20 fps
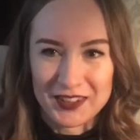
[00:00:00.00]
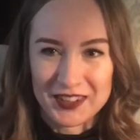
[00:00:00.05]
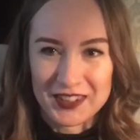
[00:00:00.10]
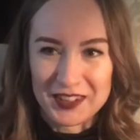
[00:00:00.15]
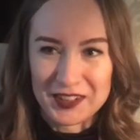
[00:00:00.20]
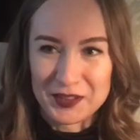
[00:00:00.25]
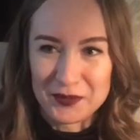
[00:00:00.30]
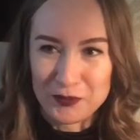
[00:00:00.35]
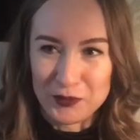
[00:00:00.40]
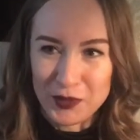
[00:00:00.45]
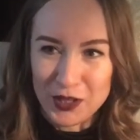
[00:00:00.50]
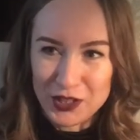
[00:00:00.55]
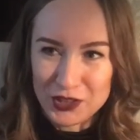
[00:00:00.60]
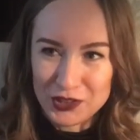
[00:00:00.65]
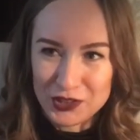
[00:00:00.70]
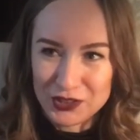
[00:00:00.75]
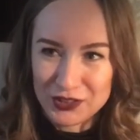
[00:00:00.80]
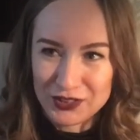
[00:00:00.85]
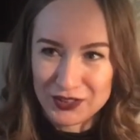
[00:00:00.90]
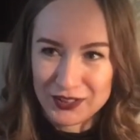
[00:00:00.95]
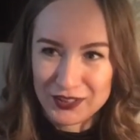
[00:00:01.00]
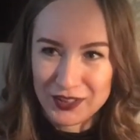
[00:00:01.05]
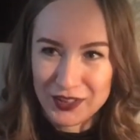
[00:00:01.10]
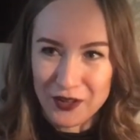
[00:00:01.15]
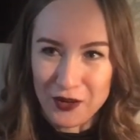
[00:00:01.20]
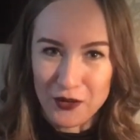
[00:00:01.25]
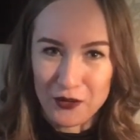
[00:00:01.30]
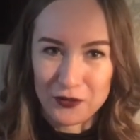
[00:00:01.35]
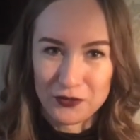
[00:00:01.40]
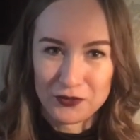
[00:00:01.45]
the expression
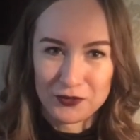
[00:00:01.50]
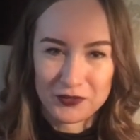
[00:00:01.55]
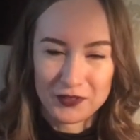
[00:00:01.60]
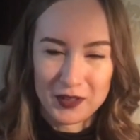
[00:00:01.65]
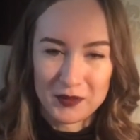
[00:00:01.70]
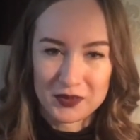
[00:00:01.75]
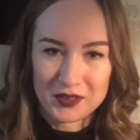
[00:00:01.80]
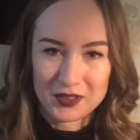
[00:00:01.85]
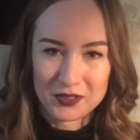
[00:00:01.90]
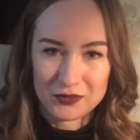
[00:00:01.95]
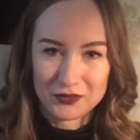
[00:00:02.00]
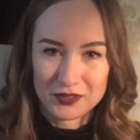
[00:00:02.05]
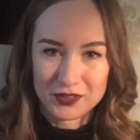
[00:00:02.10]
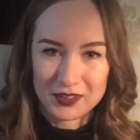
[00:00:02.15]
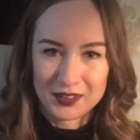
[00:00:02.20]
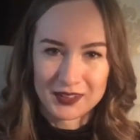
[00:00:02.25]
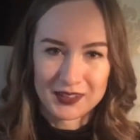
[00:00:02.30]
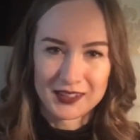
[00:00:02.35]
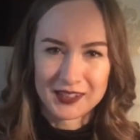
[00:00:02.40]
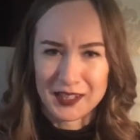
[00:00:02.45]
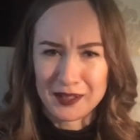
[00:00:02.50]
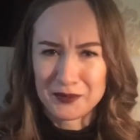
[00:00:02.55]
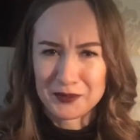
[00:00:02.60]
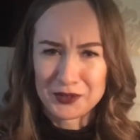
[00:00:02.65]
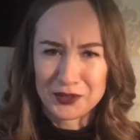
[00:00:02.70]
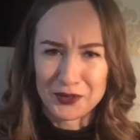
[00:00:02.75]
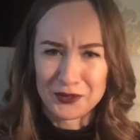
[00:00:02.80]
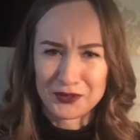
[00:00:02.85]
of absolute contempt